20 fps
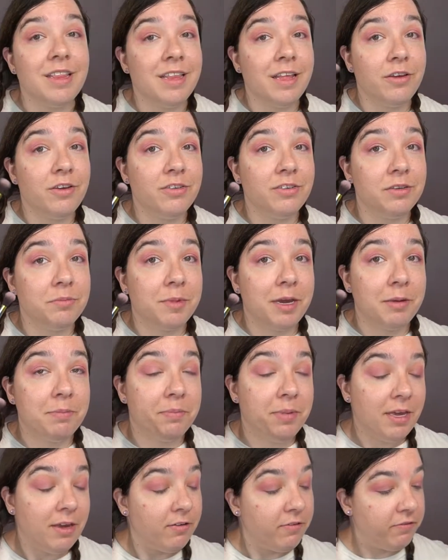Now using my
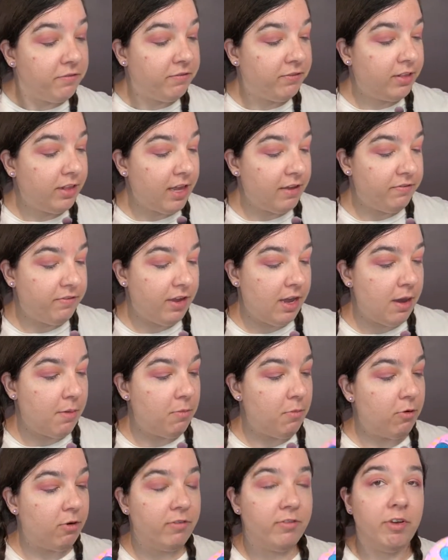big fluffy
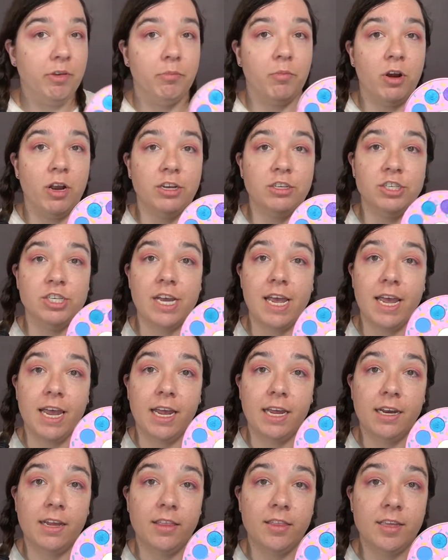Morphe brush
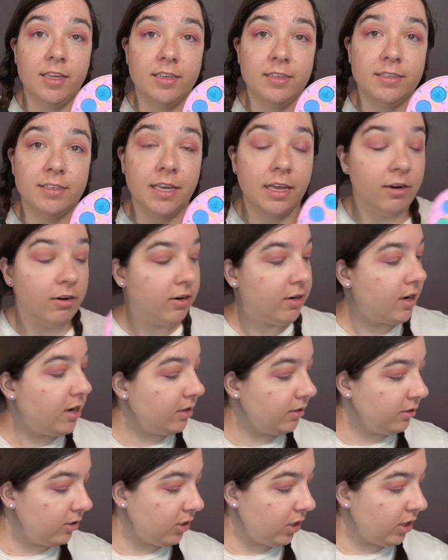and the center
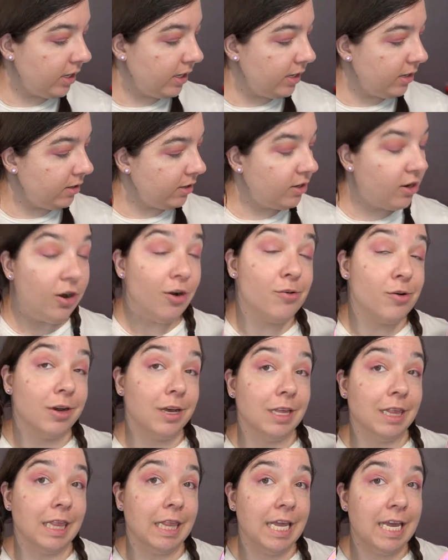color here called
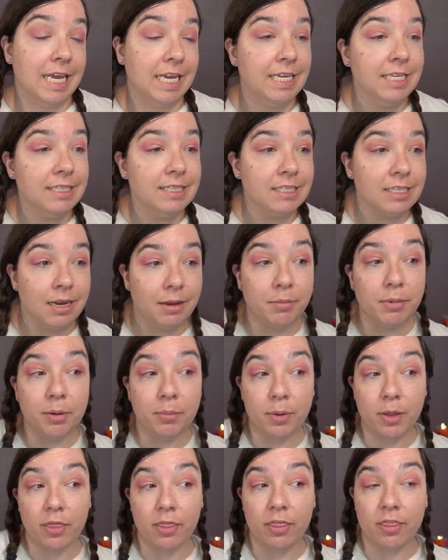Glazed, I'm going to
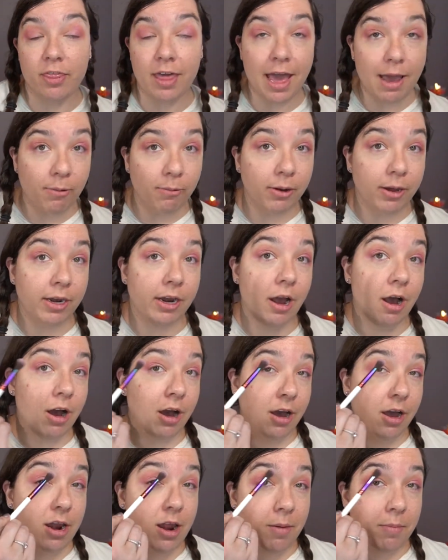put that one
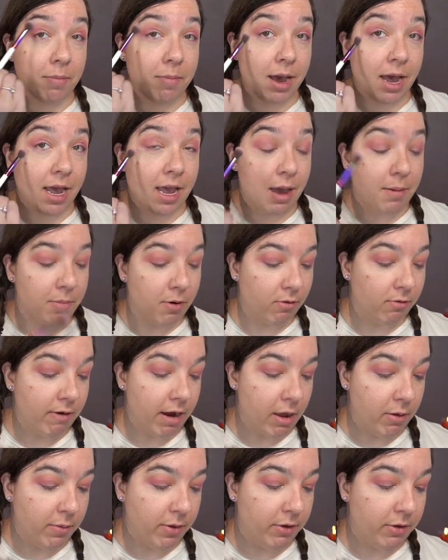on my
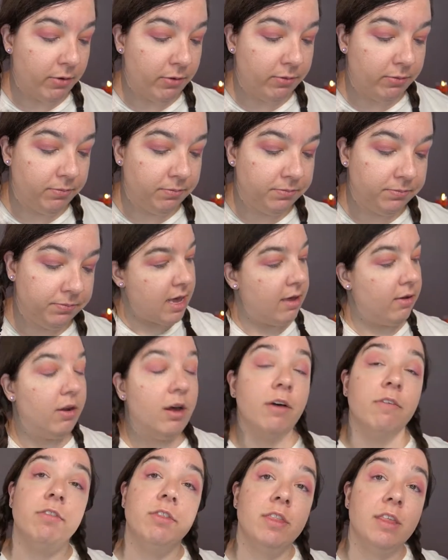brow bone out
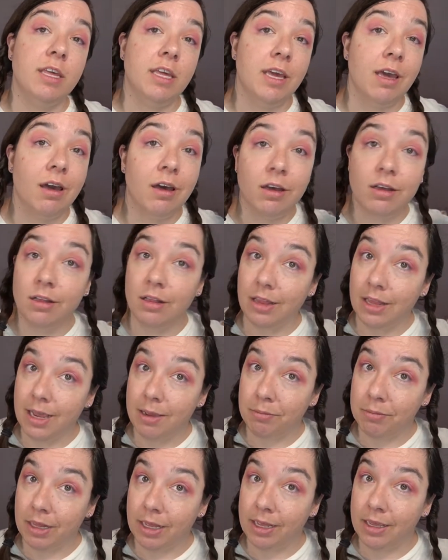of the
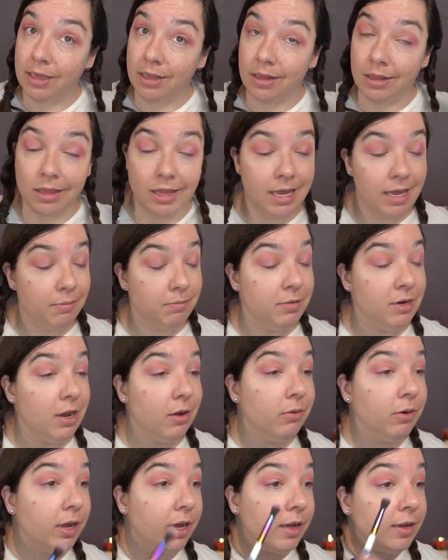Glam Light Glam
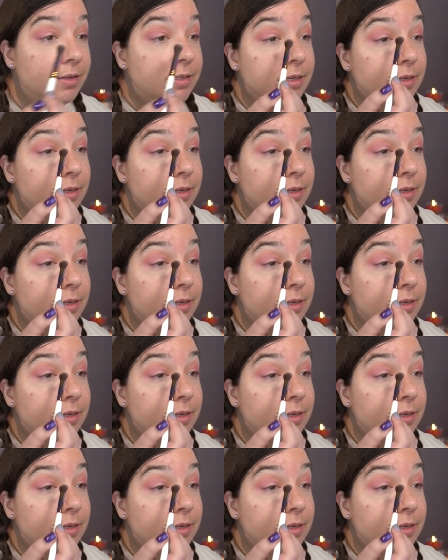Donut.